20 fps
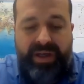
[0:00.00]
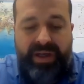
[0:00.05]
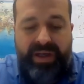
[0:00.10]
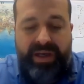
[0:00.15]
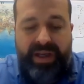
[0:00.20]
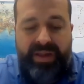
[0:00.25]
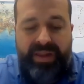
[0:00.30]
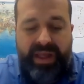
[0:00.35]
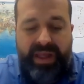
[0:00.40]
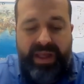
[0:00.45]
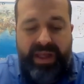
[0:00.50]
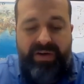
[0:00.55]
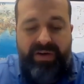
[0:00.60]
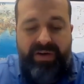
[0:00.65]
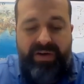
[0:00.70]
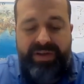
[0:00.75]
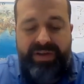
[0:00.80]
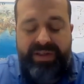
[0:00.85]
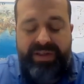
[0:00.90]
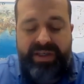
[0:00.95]
in their
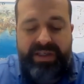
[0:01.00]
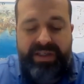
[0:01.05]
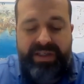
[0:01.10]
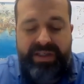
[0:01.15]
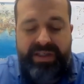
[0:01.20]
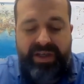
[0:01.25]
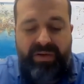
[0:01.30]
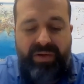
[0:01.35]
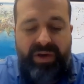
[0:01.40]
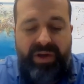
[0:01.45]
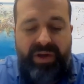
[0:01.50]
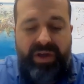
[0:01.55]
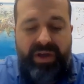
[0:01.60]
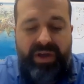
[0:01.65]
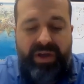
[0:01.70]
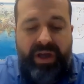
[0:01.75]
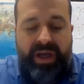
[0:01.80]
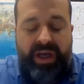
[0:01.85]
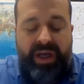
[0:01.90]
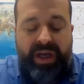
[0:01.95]
offices. So
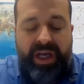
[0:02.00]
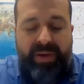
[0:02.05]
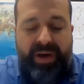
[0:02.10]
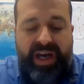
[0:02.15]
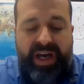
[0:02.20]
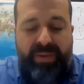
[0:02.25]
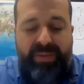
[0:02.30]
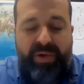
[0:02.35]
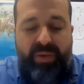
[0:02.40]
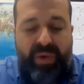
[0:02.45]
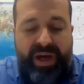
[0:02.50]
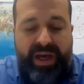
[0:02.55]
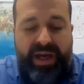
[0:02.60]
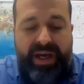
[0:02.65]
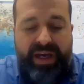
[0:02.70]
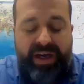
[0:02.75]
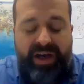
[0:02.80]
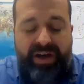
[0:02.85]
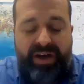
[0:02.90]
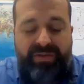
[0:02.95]
I am
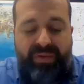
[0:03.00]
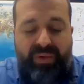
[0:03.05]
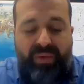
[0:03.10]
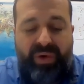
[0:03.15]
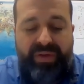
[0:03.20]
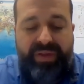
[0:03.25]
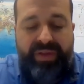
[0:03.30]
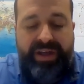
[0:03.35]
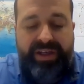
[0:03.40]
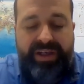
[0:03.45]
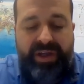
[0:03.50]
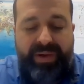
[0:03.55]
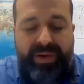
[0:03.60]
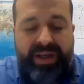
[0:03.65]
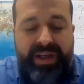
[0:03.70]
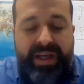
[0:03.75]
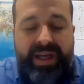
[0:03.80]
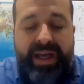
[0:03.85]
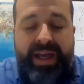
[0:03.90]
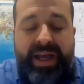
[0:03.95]
aware of what they're
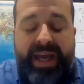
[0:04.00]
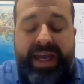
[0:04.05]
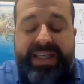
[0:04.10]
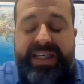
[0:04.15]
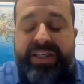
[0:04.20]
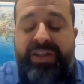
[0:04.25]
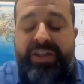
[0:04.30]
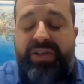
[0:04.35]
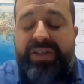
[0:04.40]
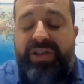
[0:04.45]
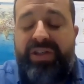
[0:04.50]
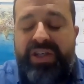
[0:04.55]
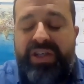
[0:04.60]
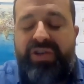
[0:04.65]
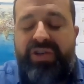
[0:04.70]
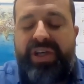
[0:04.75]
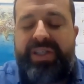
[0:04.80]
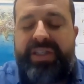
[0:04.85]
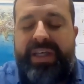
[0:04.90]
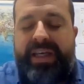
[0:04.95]
doing. It's
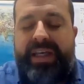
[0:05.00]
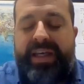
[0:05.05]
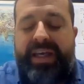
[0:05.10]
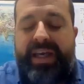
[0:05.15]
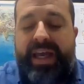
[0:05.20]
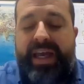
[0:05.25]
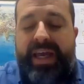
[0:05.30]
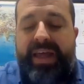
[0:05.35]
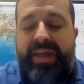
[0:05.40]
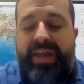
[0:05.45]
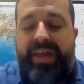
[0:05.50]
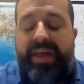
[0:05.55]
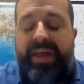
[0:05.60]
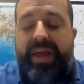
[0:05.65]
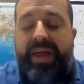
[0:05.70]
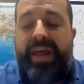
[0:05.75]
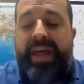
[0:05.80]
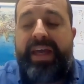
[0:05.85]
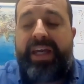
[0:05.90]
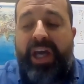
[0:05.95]
interesting.
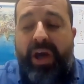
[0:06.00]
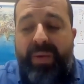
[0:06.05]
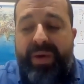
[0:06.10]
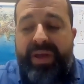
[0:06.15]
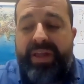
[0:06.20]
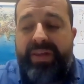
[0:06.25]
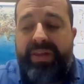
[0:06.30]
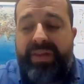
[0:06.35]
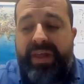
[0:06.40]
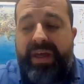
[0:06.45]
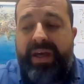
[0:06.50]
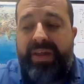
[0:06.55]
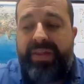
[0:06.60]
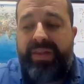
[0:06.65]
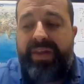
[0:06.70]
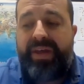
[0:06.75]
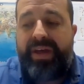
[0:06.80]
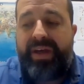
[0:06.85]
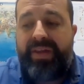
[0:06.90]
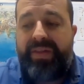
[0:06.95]

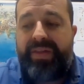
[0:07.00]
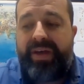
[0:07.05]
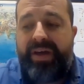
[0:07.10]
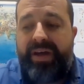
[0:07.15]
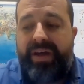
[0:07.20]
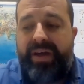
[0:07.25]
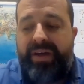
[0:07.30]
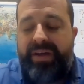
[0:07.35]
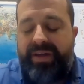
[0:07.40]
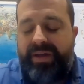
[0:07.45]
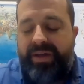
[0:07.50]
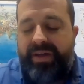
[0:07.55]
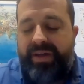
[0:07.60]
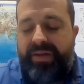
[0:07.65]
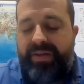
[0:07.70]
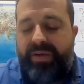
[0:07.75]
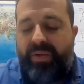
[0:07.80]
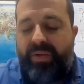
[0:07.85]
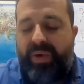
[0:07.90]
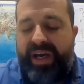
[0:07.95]
The
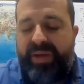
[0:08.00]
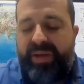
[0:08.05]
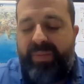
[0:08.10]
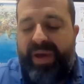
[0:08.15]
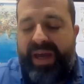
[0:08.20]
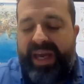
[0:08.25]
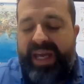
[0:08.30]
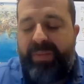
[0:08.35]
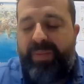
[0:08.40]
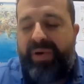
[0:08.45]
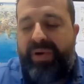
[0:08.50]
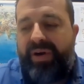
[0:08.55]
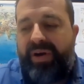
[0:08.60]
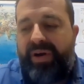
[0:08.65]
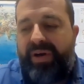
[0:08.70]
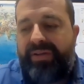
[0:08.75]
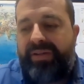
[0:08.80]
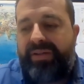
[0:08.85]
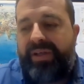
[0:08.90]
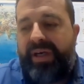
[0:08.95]
white paper
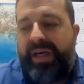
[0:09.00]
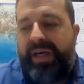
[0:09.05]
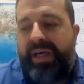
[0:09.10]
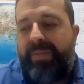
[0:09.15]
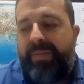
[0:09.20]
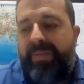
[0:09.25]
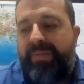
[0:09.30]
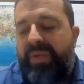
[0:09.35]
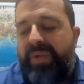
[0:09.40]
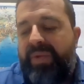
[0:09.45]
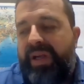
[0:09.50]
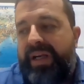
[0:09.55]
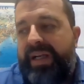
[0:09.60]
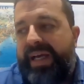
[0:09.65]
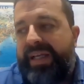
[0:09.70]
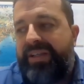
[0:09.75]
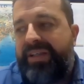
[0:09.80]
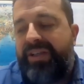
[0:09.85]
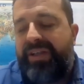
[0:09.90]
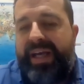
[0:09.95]
on
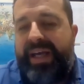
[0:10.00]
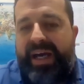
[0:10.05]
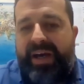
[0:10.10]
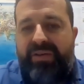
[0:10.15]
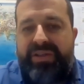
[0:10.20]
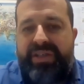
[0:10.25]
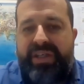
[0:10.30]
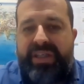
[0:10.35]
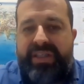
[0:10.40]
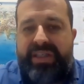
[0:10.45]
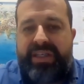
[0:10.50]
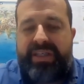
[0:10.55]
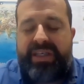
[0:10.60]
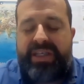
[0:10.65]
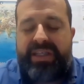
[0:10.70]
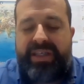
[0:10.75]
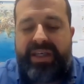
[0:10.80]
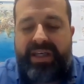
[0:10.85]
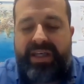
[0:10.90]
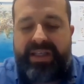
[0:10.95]
land and housing
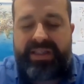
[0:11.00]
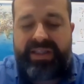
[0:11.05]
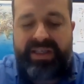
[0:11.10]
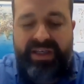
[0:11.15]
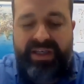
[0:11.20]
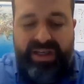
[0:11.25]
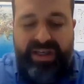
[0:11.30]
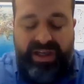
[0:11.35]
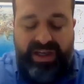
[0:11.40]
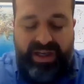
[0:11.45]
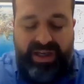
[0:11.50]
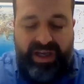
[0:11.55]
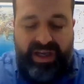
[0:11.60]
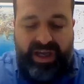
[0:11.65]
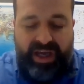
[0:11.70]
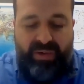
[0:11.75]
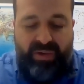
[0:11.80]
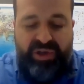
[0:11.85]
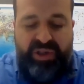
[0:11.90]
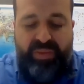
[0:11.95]
statistics
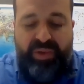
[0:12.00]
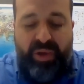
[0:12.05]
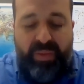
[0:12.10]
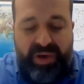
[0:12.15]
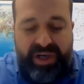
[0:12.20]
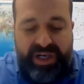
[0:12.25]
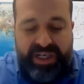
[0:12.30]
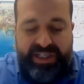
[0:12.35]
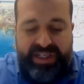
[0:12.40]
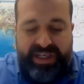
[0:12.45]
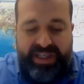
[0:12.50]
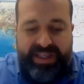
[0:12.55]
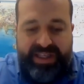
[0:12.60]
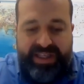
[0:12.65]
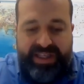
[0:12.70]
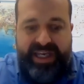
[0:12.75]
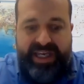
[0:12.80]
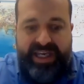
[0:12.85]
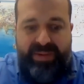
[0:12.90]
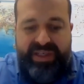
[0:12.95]
was published at the
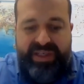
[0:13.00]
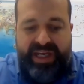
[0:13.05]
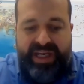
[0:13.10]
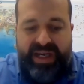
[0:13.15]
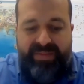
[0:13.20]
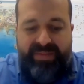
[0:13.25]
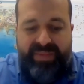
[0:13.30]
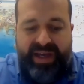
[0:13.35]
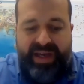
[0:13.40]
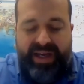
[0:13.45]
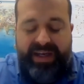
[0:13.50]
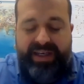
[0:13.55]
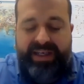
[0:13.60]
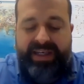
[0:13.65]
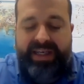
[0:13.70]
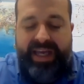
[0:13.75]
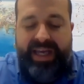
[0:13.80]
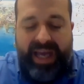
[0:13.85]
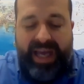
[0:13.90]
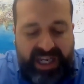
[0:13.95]
same time that
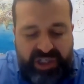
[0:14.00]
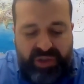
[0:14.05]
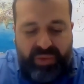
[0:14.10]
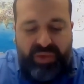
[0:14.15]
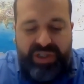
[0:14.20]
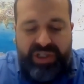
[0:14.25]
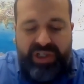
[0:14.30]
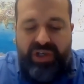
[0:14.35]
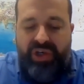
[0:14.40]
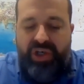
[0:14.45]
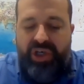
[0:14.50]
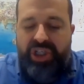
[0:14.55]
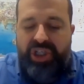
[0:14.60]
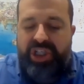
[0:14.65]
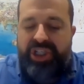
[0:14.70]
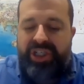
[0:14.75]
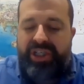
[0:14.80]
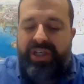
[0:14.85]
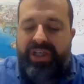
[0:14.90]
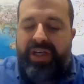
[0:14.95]
CaCHE was
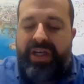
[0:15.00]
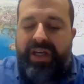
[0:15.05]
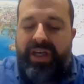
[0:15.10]
launched,